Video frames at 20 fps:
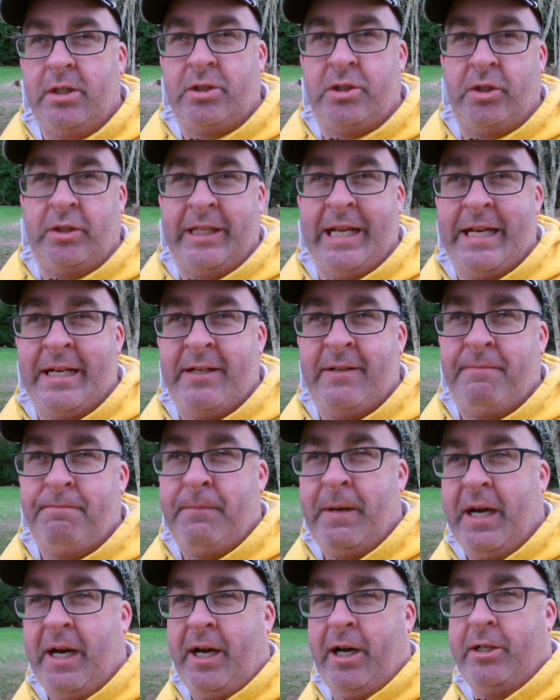till the end of
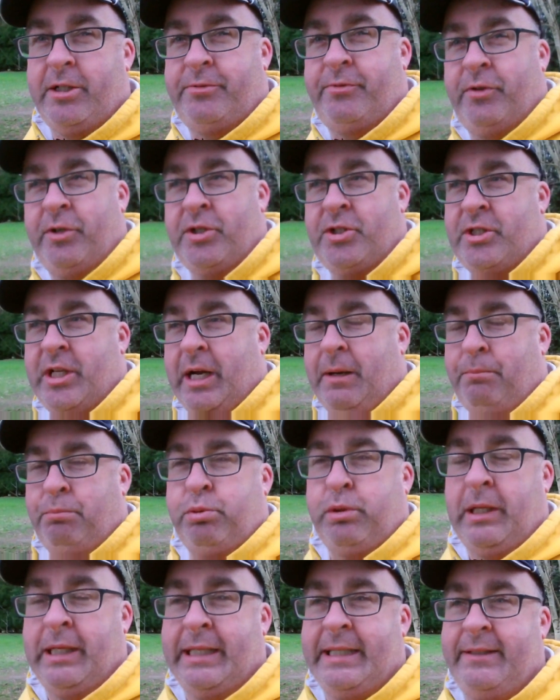March before I start
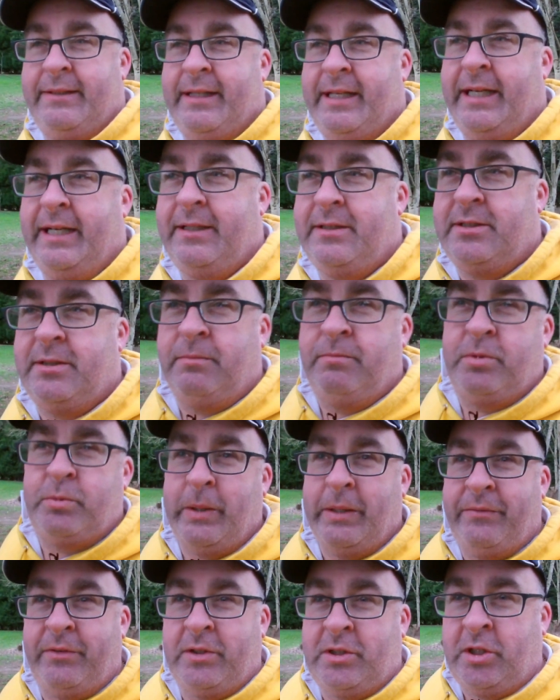playing there, because I'm just
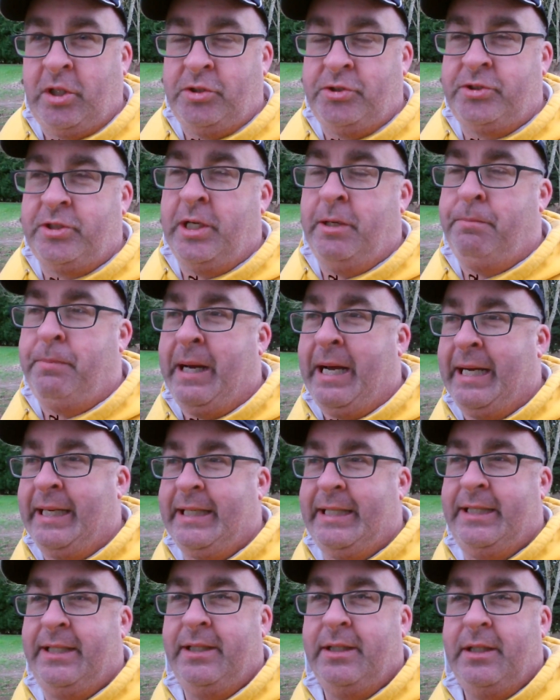waiting for the clocks to go
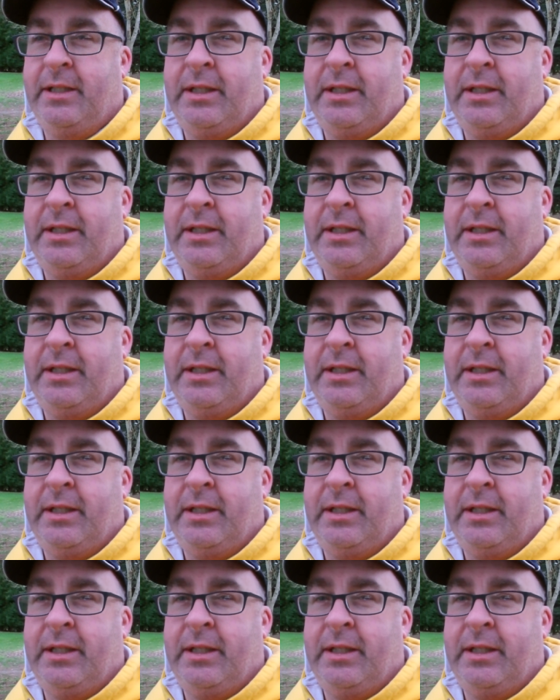back,